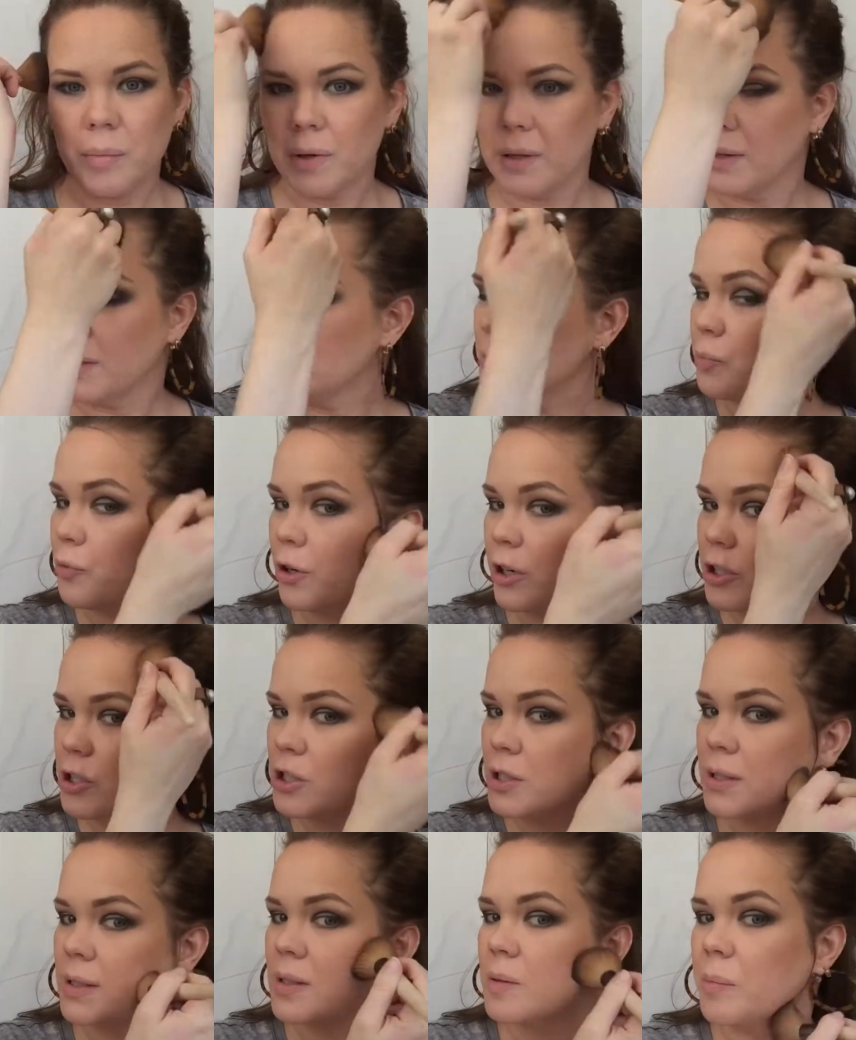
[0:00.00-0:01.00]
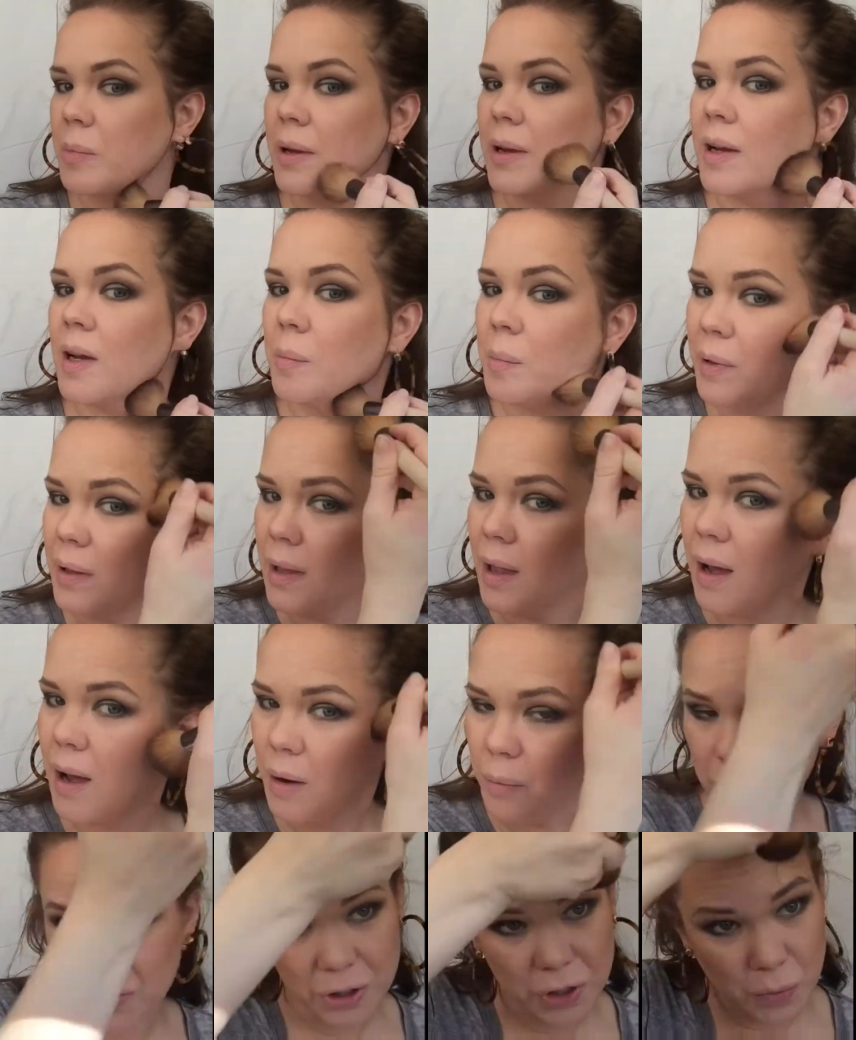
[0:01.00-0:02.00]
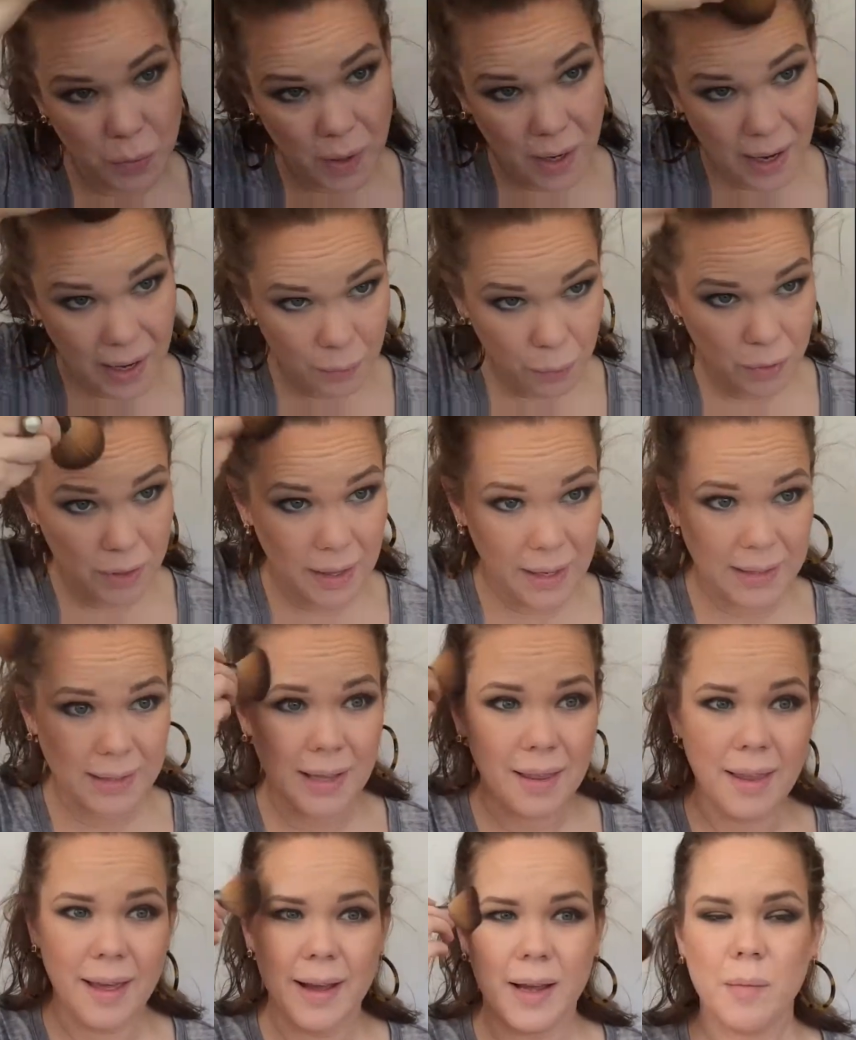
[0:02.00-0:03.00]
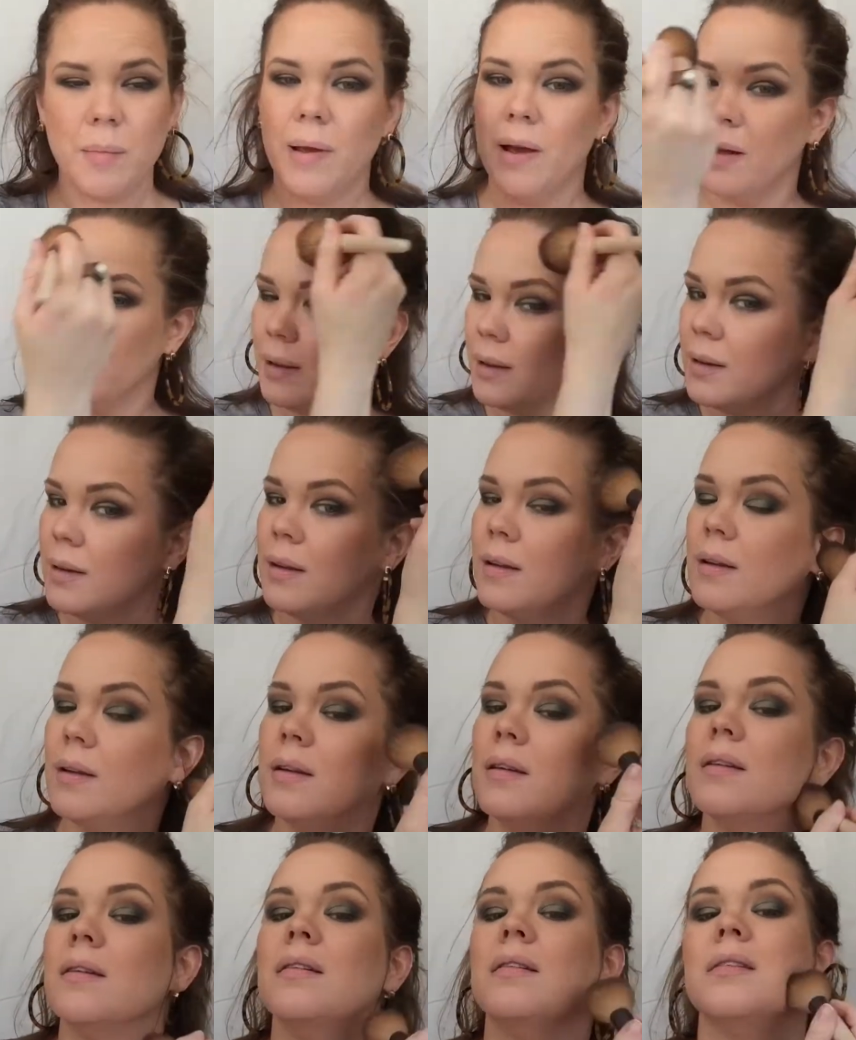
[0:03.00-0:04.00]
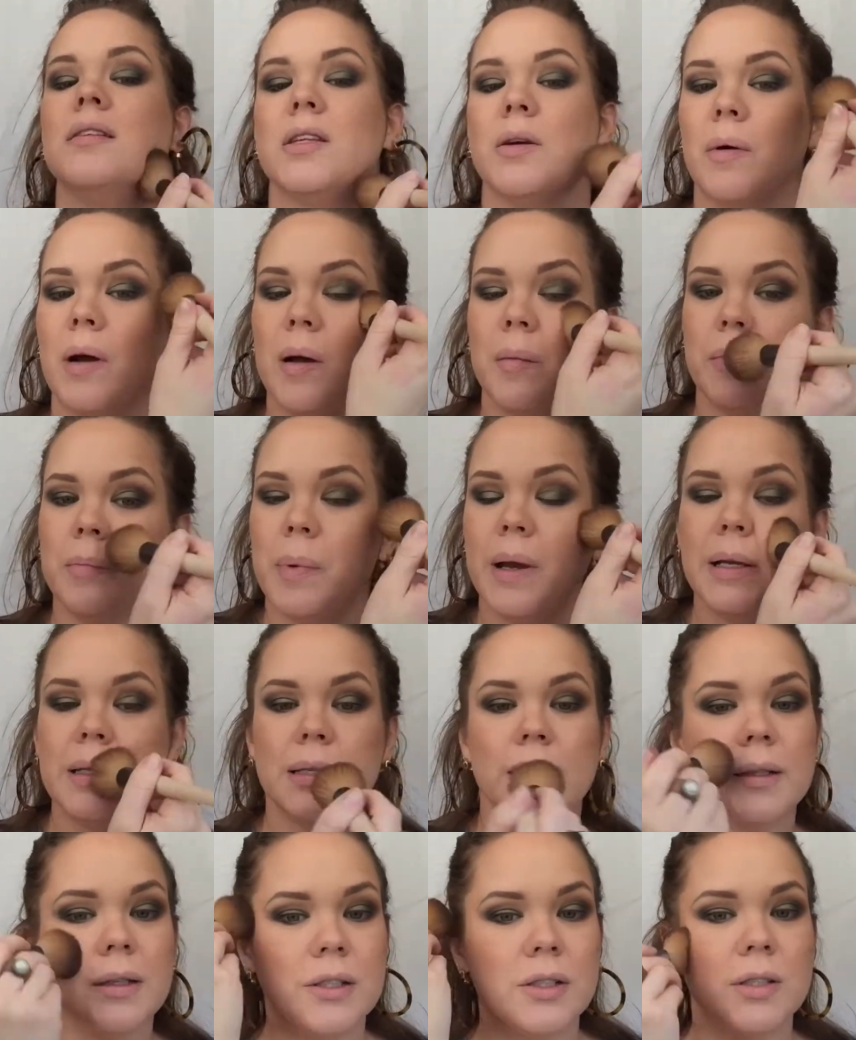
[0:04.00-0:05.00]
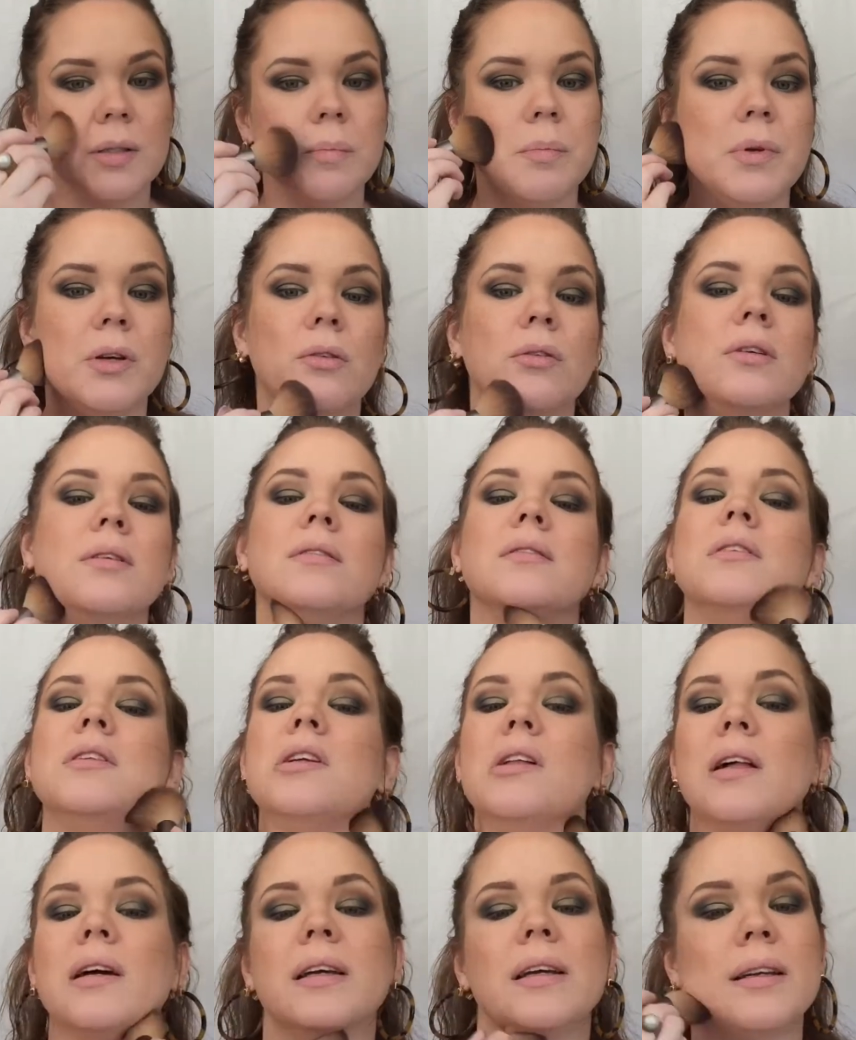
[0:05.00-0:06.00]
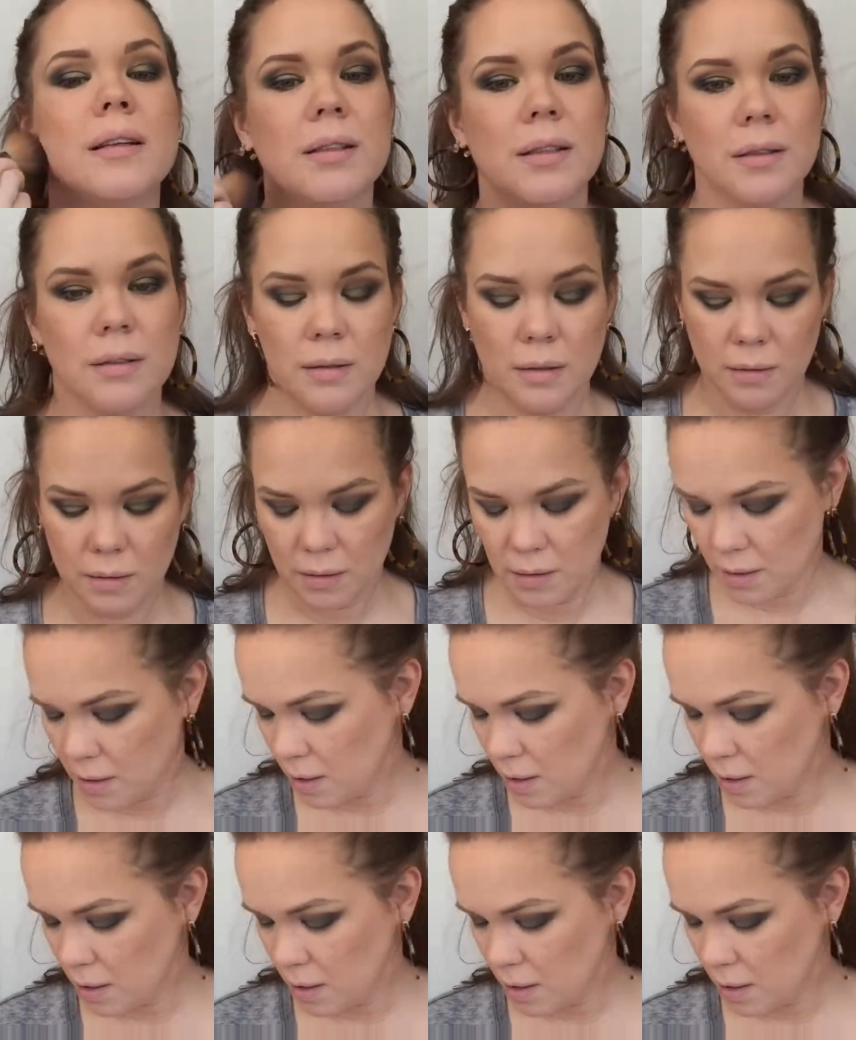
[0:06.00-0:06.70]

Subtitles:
but this brush doesn't pick up a lot, which is things I like about it. So I'm basically just building until I get the